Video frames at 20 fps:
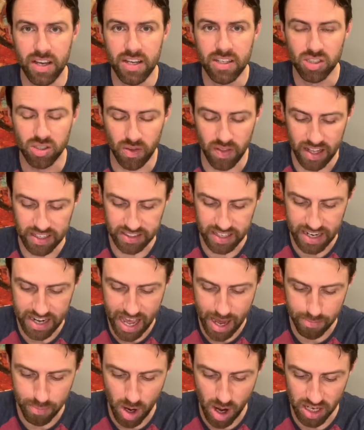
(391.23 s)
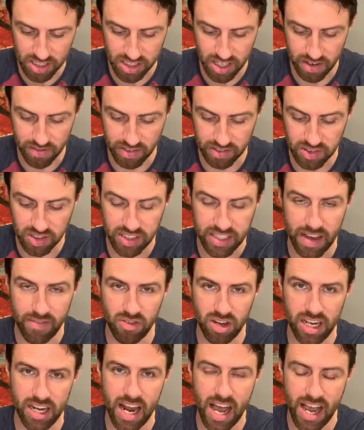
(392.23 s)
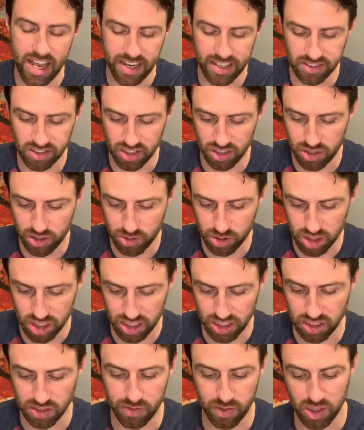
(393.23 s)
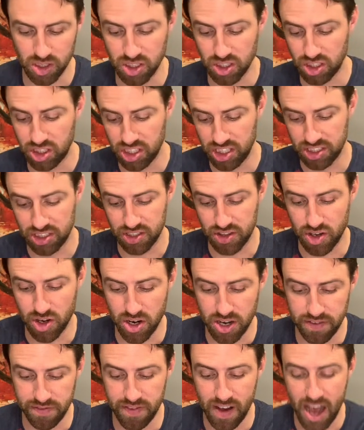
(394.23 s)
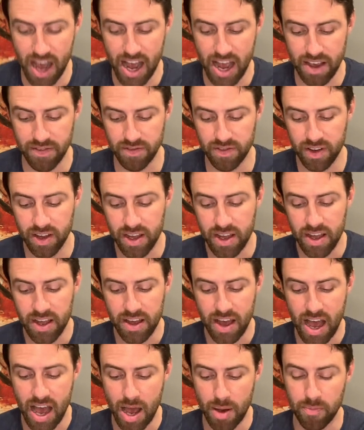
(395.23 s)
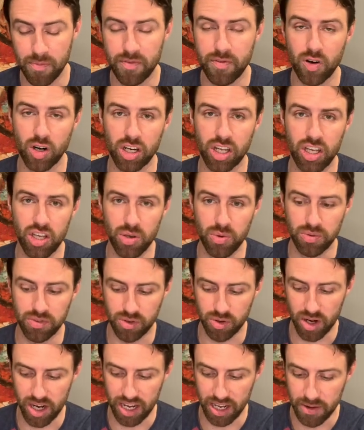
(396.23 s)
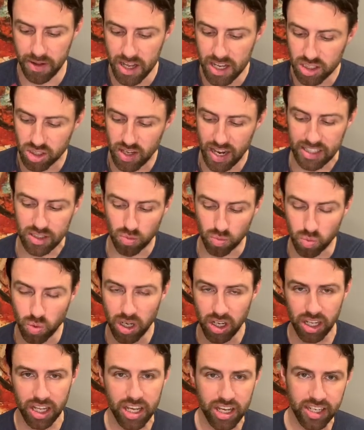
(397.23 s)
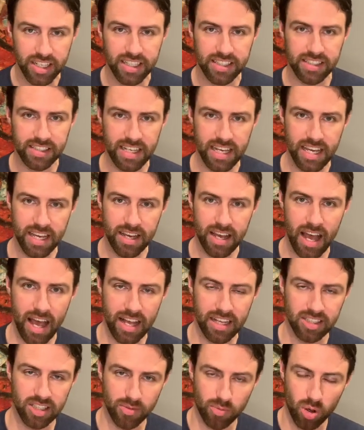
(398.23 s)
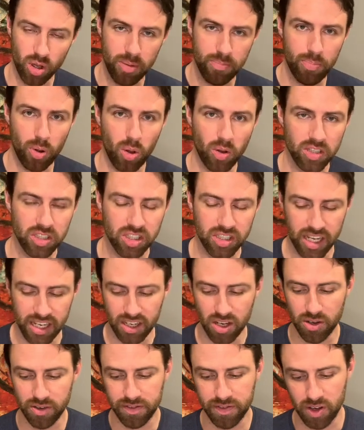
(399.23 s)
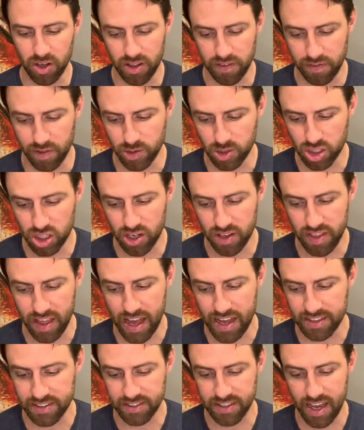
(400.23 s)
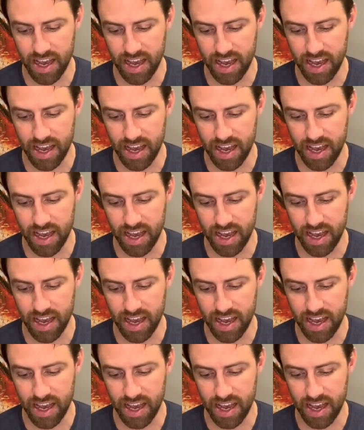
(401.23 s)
So that's a net positive of 79 institutions versus just 35 for Q3. So that's really good to see as a really bullish signal for the future that